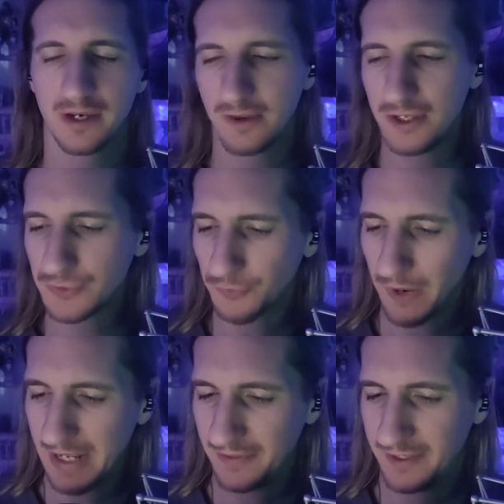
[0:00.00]
Now, this
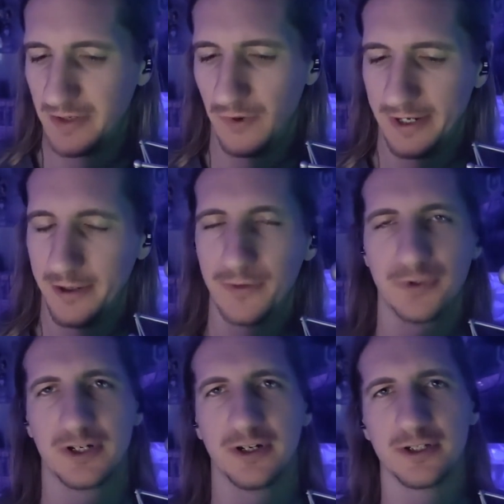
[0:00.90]
rant that he went on
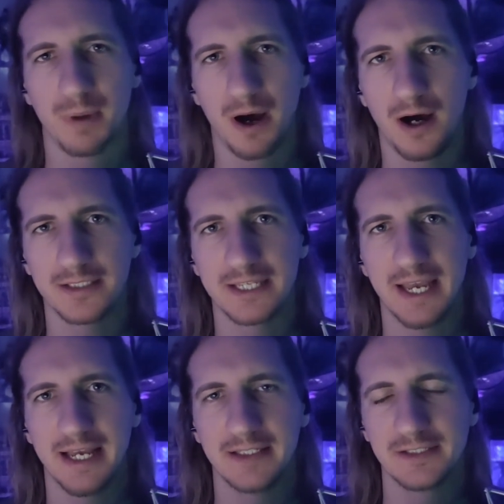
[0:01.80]
was on his
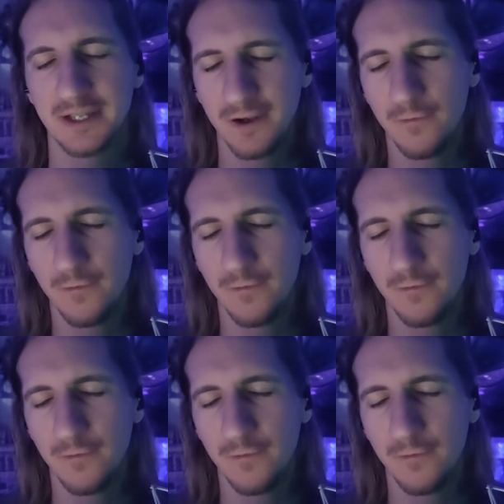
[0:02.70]
podcast.